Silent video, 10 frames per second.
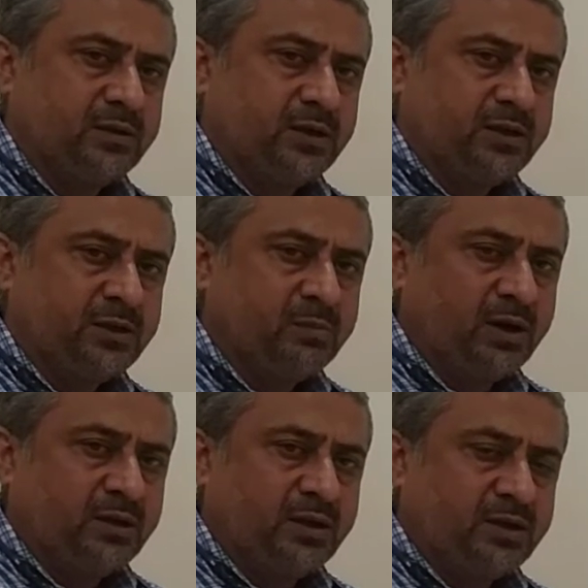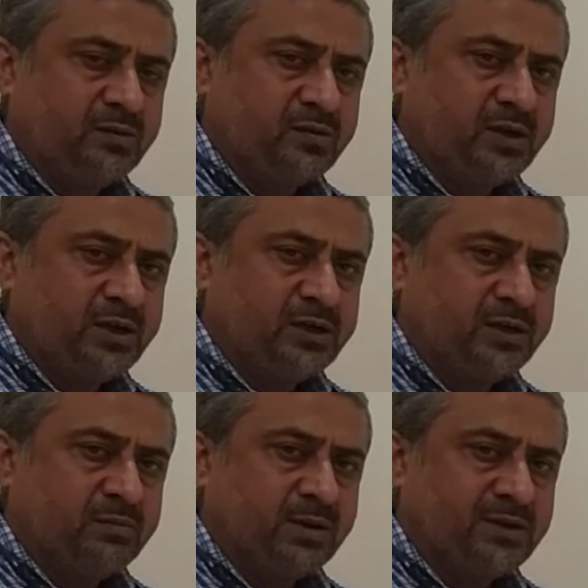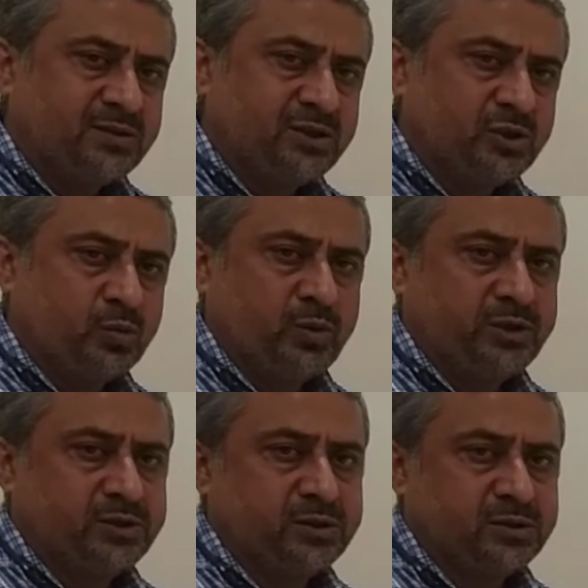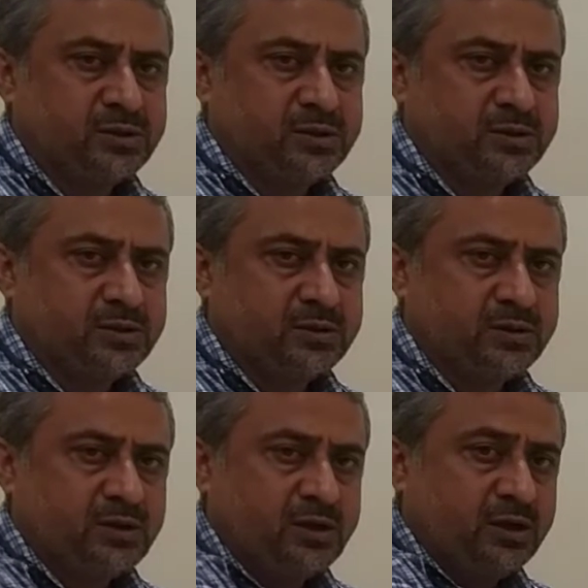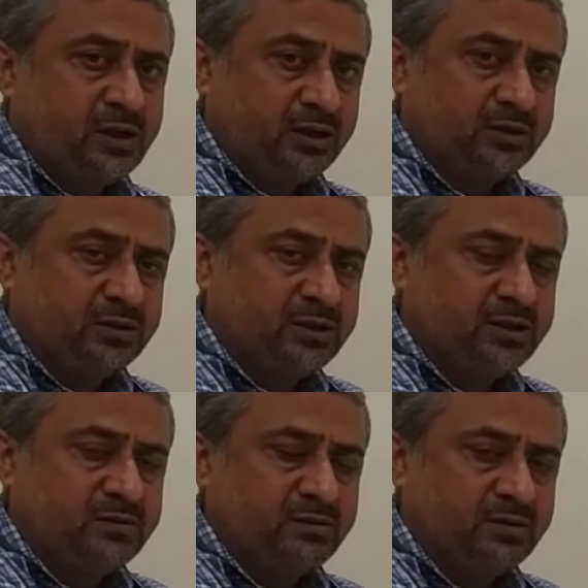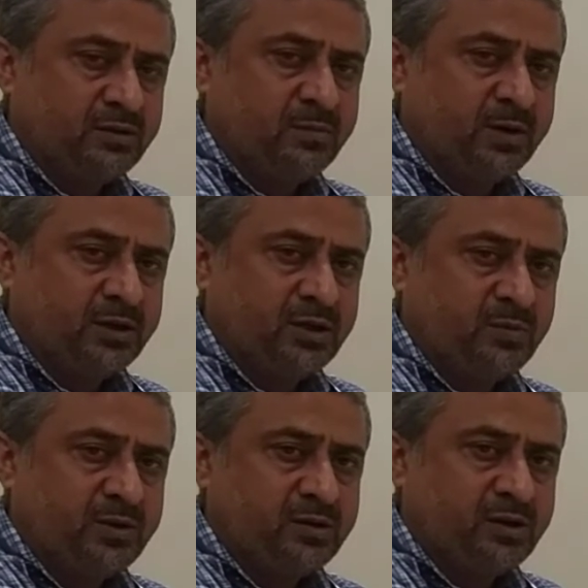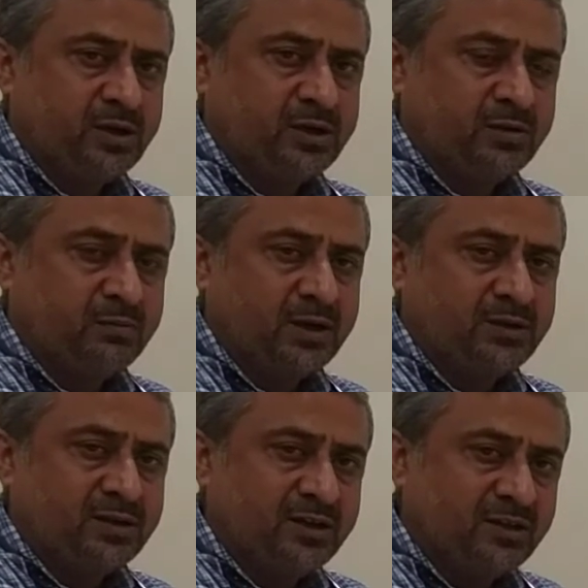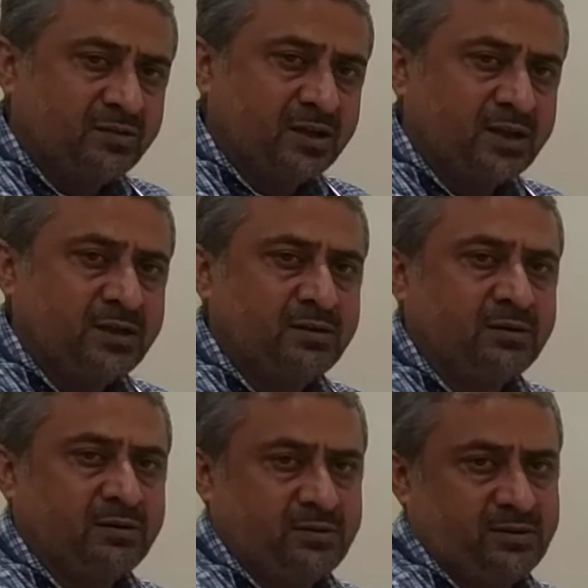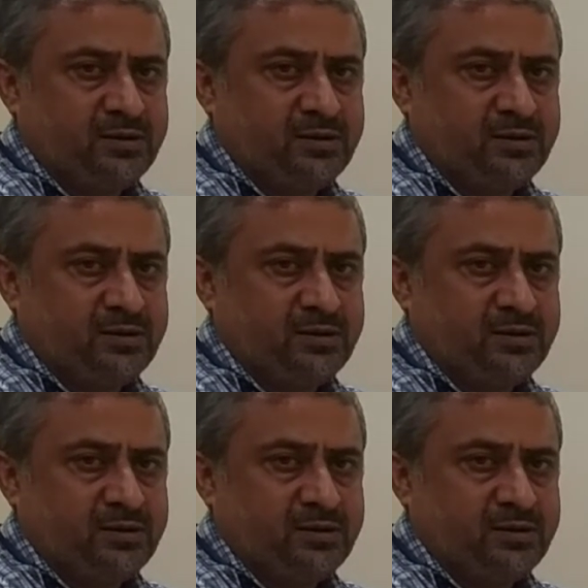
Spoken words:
A demand that is created by situations. Here, the demand is being created by the desire,